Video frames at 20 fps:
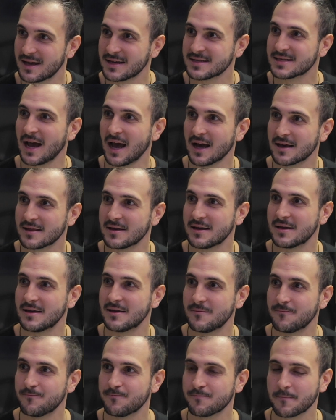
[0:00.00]
exactly.
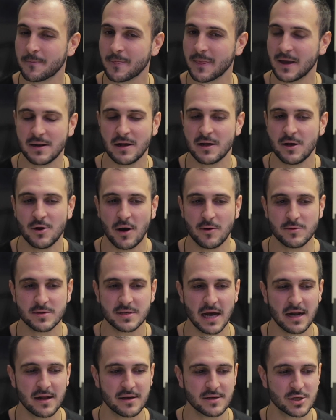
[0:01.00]
And I was
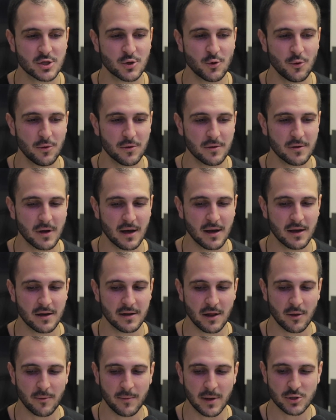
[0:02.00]
at an
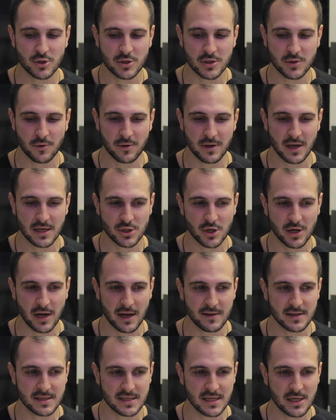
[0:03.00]
elementary school yesterday,
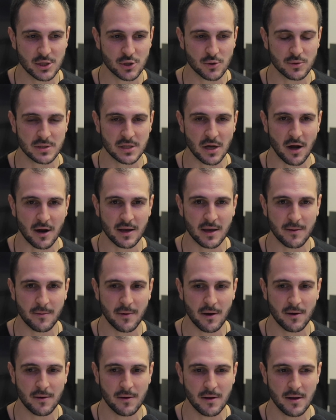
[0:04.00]
and this teacher was talking
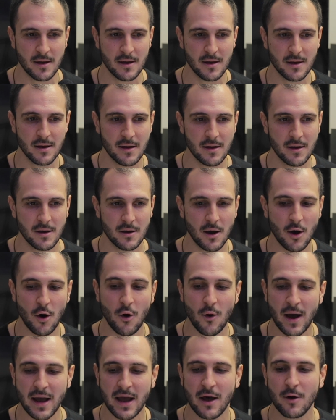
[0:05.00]
about,
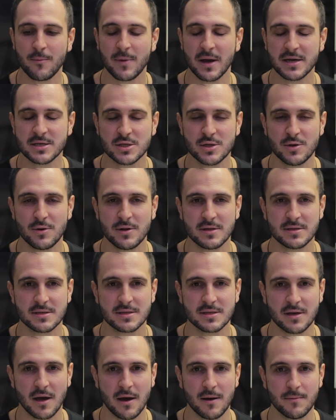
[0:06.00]
I help my students
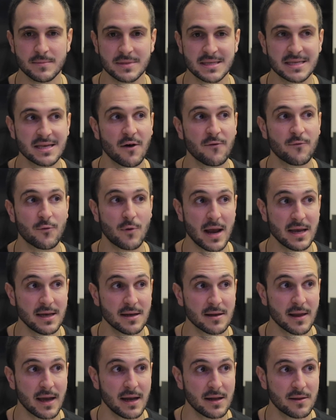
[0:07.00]

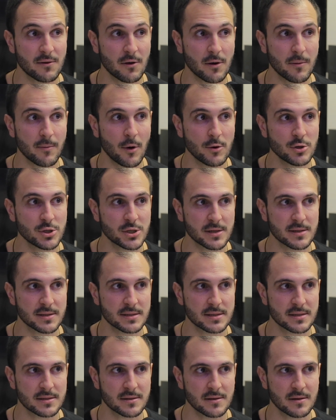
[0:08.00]
self-regulate their
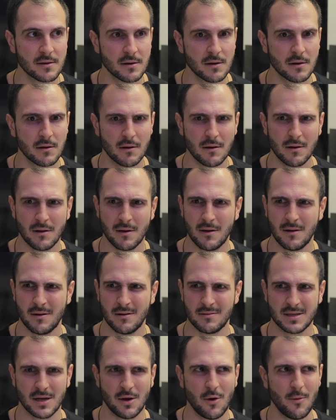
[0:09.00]
emotions. I
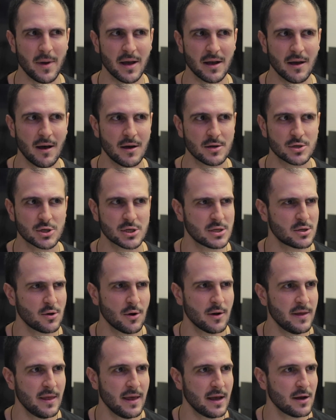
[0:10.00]
was like, oh my gosh, so
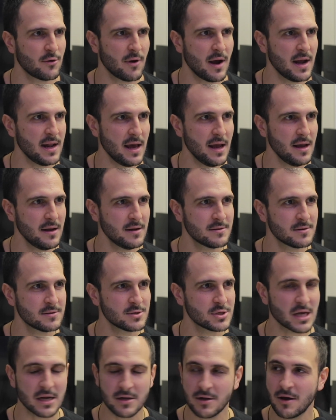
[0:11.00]
are they like grade 8?
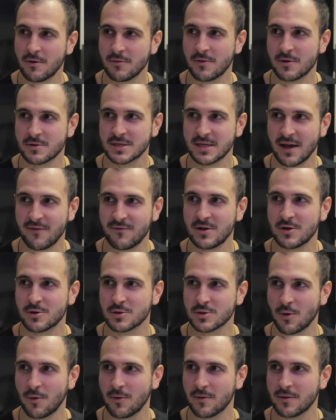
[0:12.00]
She's like, no, they're 7
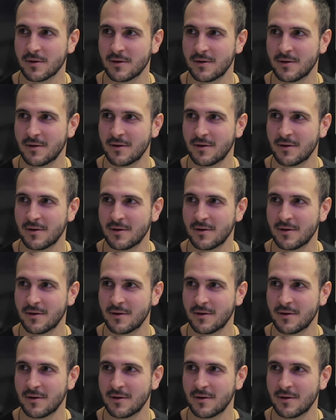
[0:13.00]
years old.